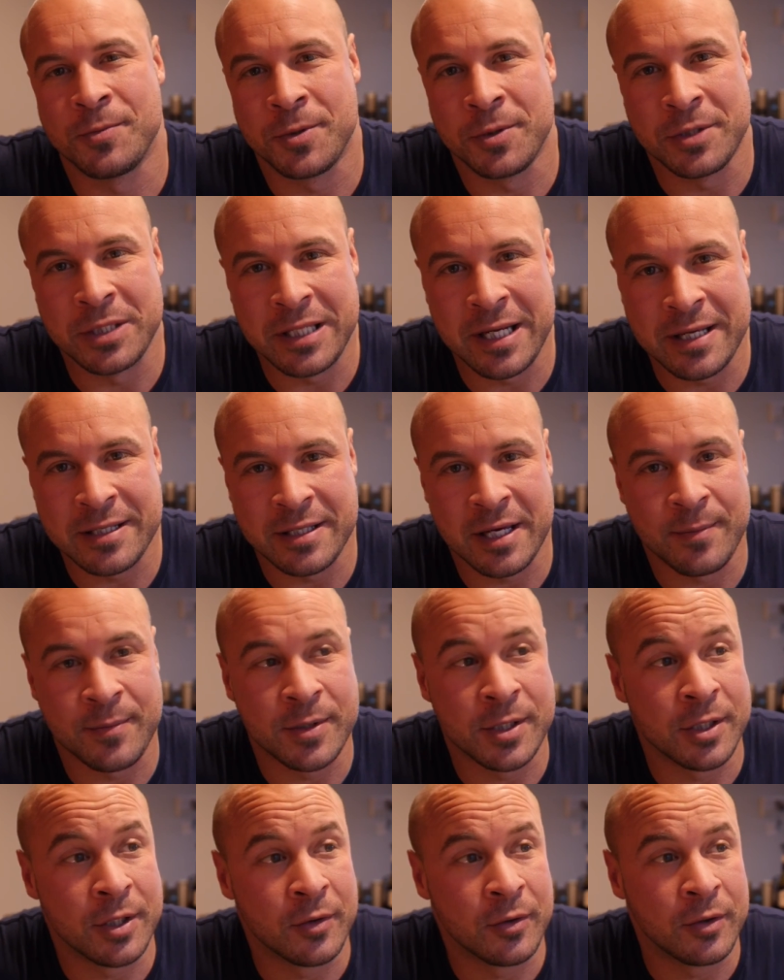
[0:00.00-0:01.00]
to today's
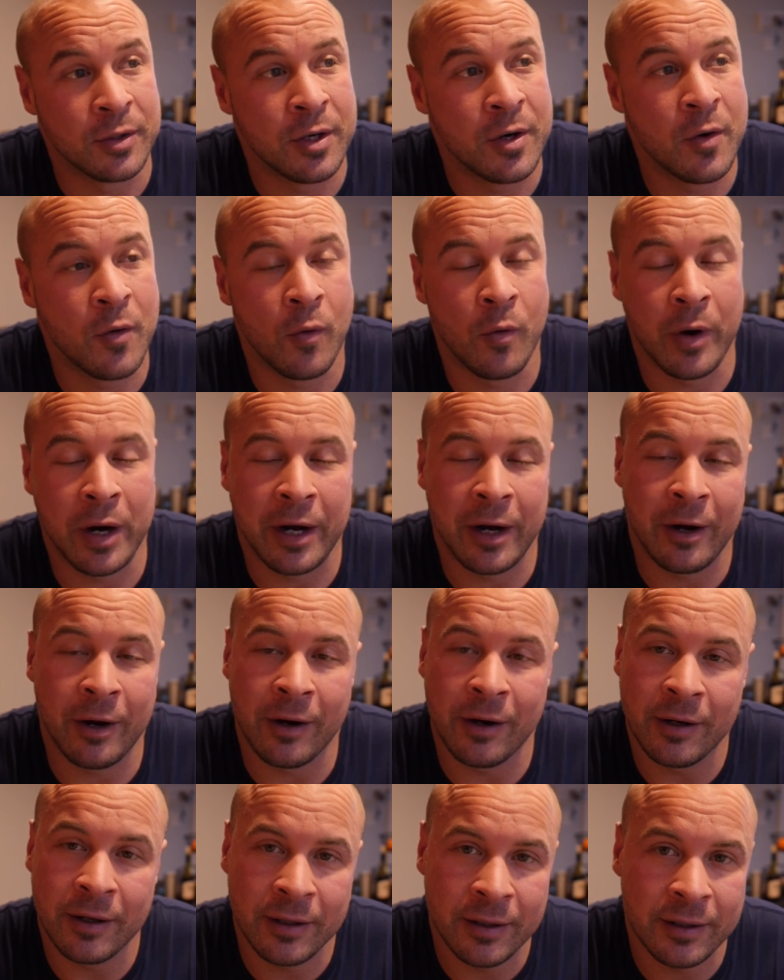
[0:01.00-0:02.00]
episode
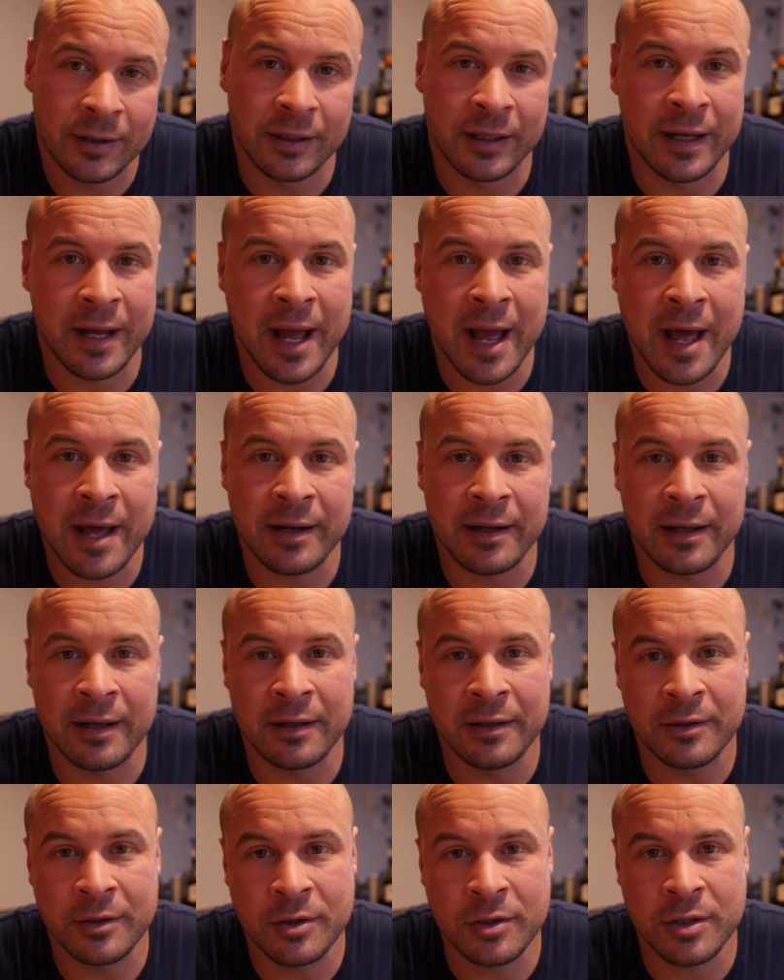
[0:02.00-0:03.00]
where I had
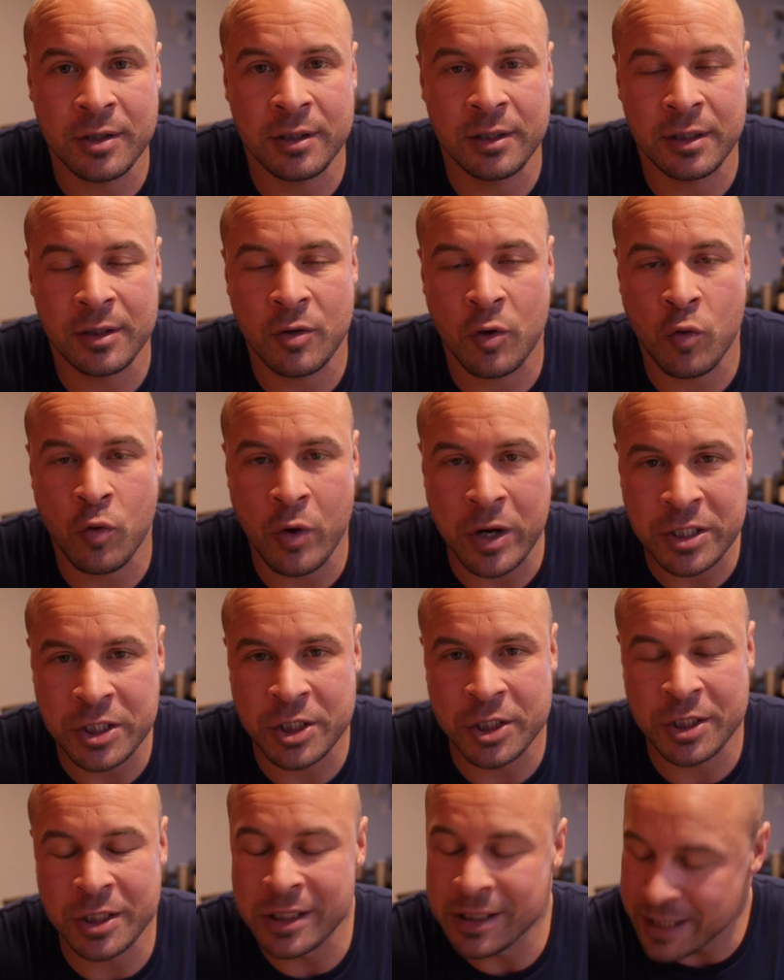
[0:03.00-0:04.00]
a good
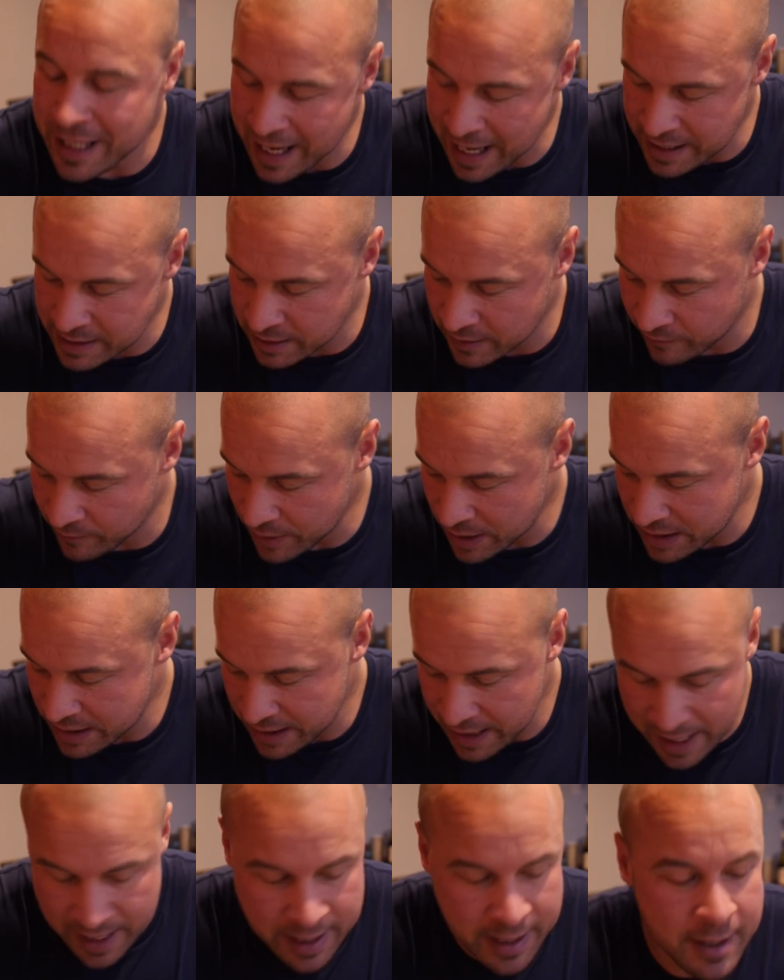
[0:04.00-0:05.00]
question asked of me
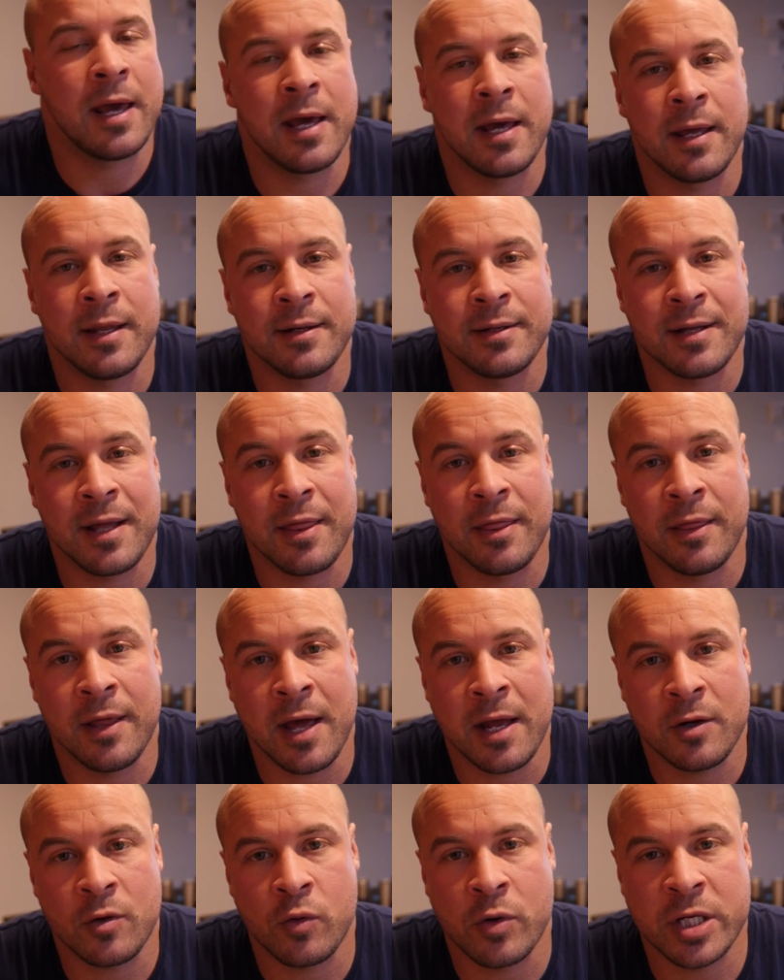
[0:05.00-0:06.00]
today. And
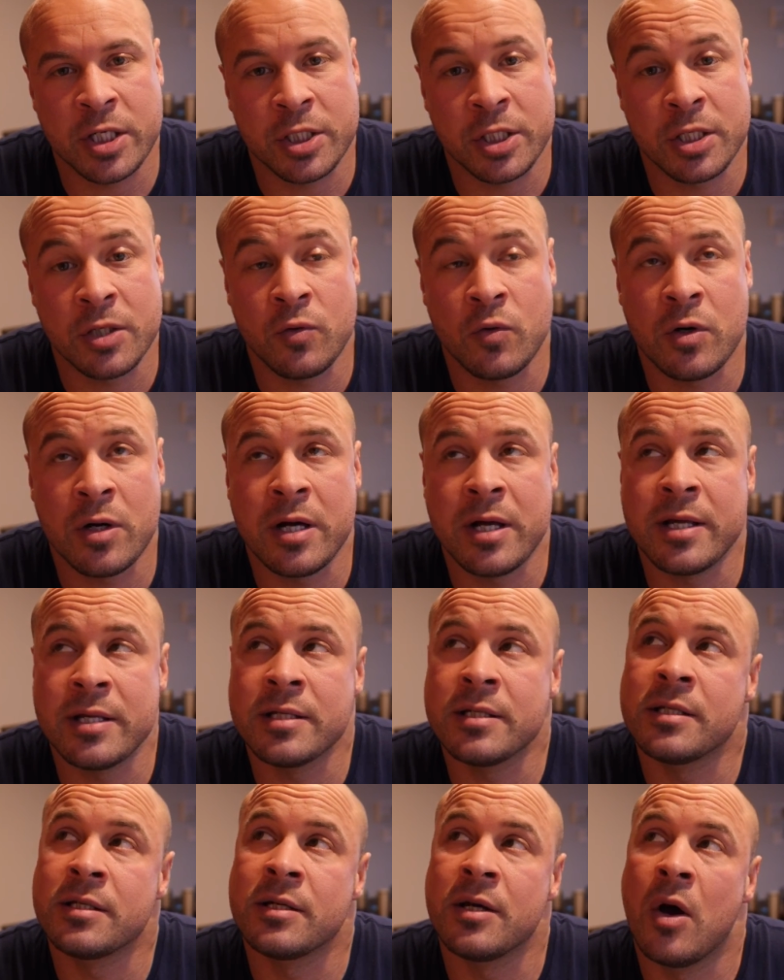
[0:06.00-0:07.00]
that question
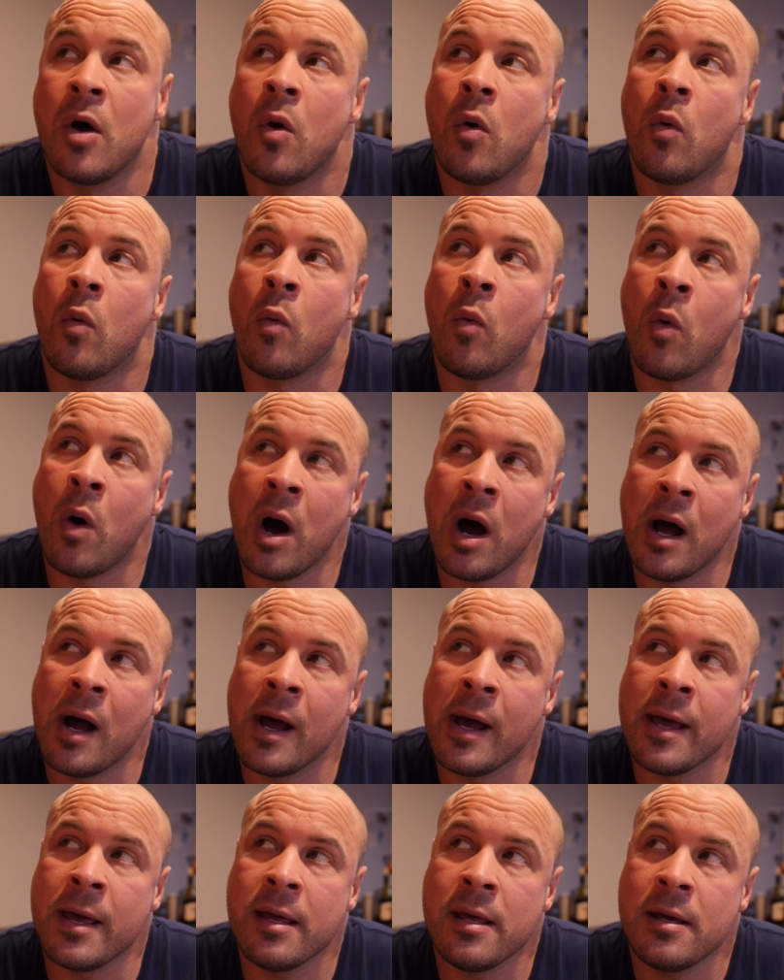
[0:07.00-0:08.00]
was,
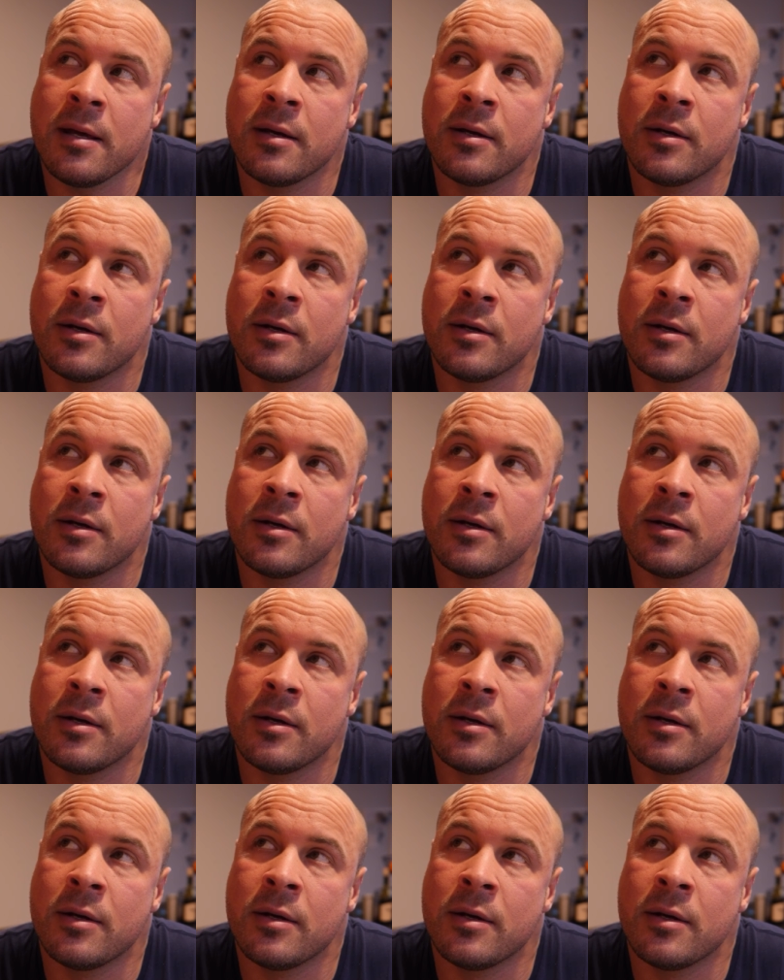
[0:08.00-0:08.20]
why